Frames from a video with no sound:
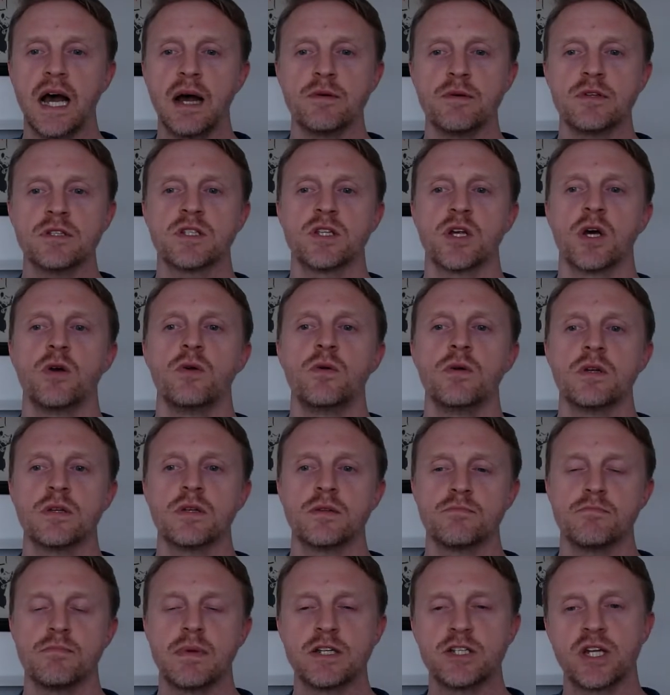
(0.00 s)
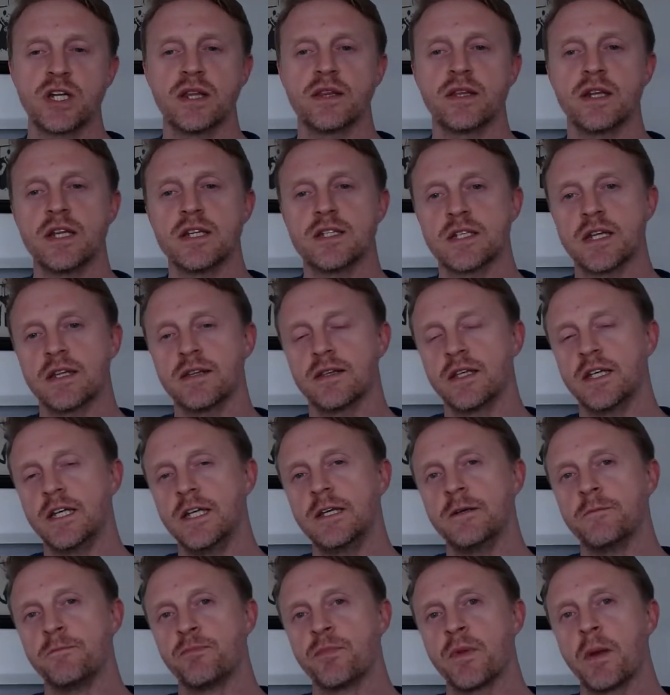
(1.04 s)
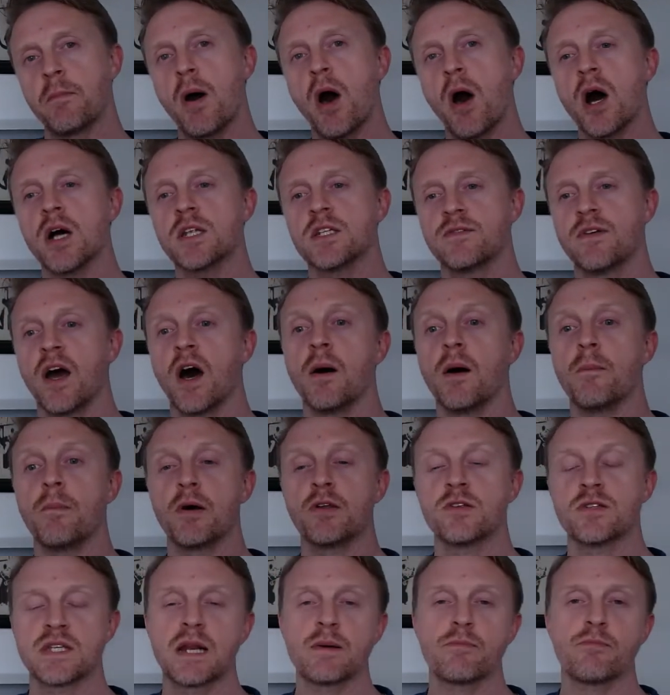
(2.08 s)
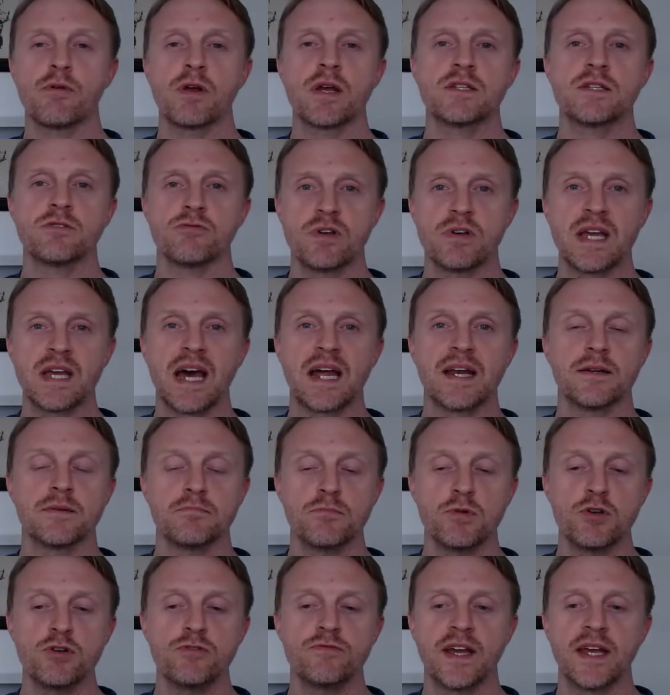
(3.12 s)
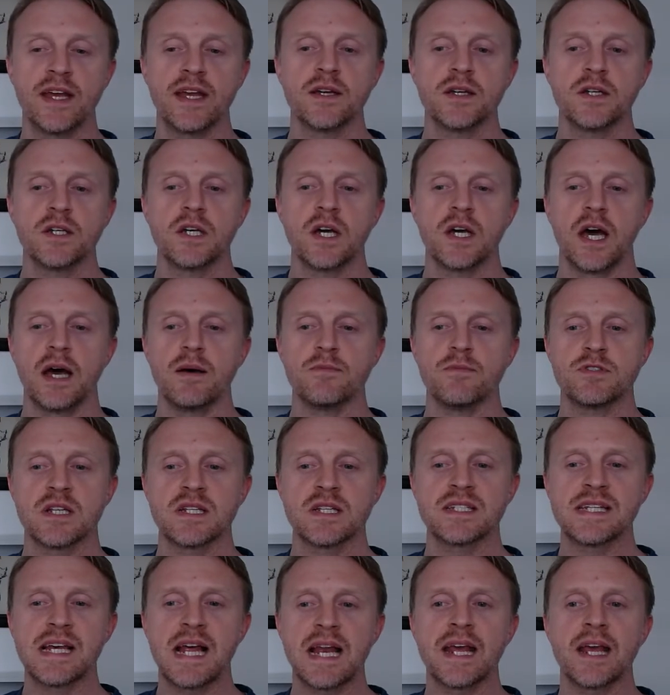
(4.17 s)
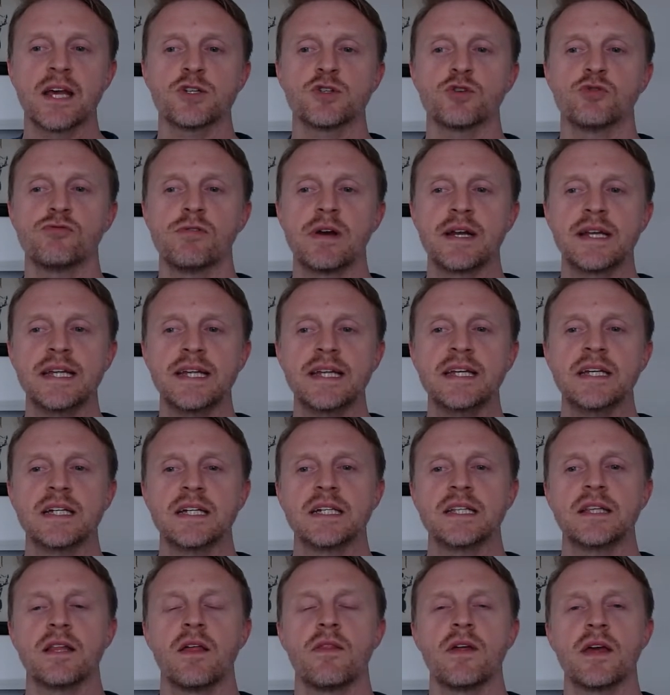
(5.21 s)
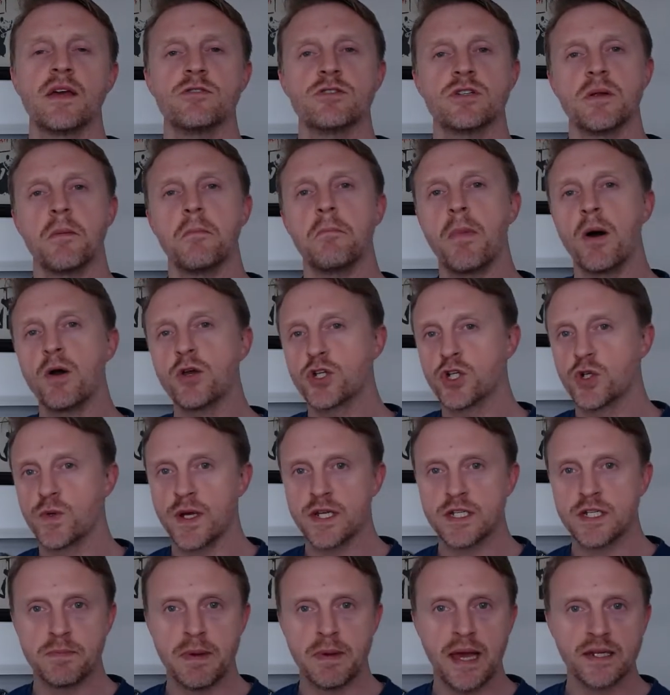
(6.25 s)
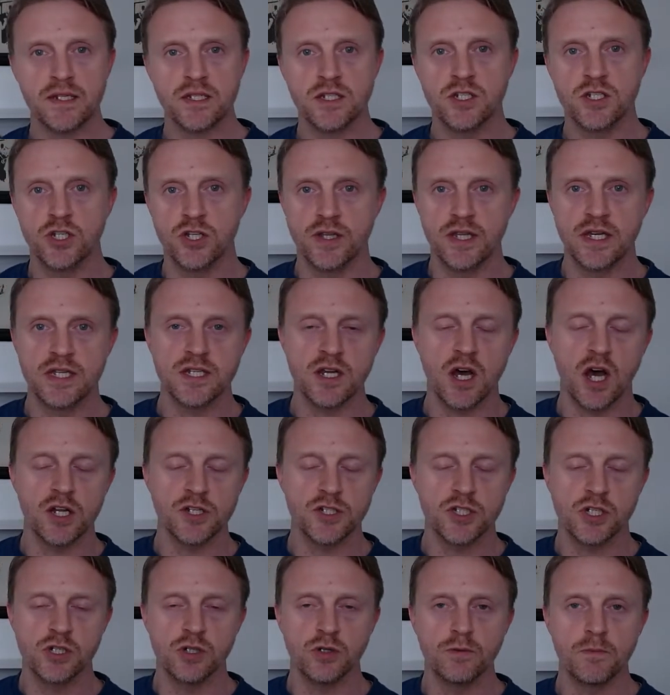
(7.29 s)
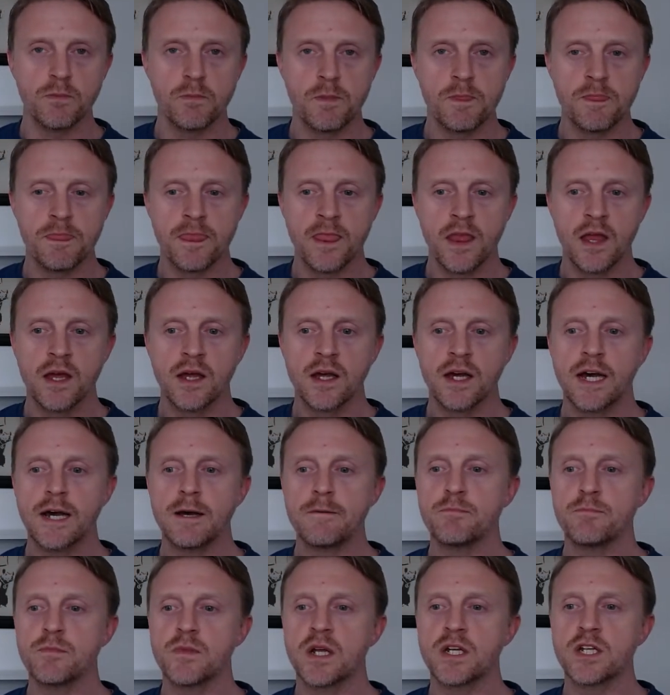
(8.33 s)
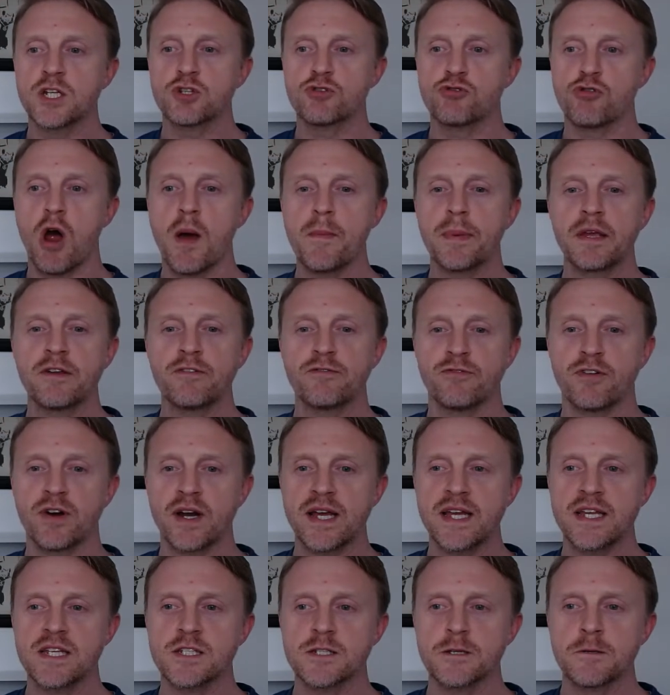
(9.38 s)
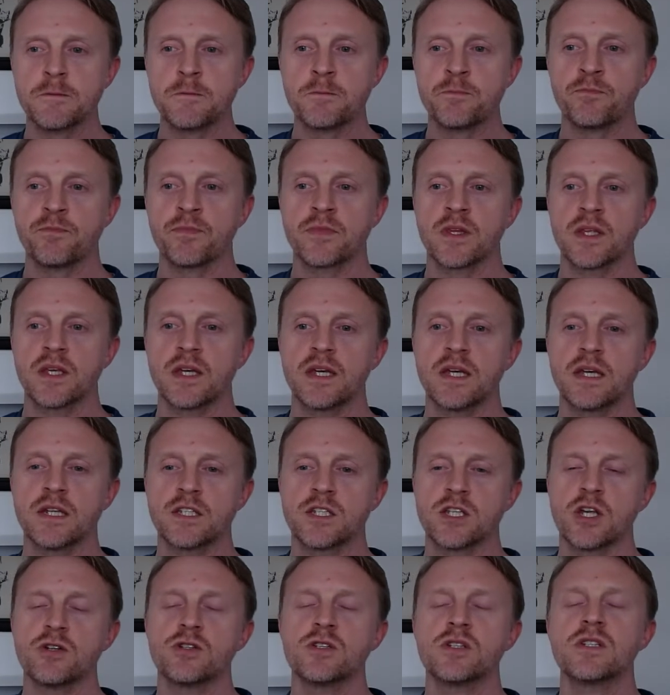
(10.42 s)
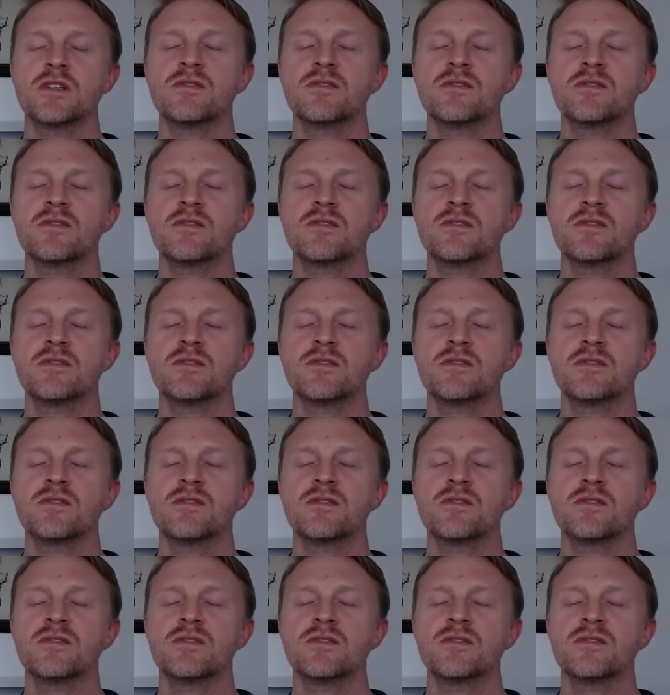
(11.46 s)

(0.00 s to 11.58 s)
So mentioning that it's the parts of it are both celebratory and moving. So it's telling us already that there is an emotional aspect to this article. A describing phrase, so to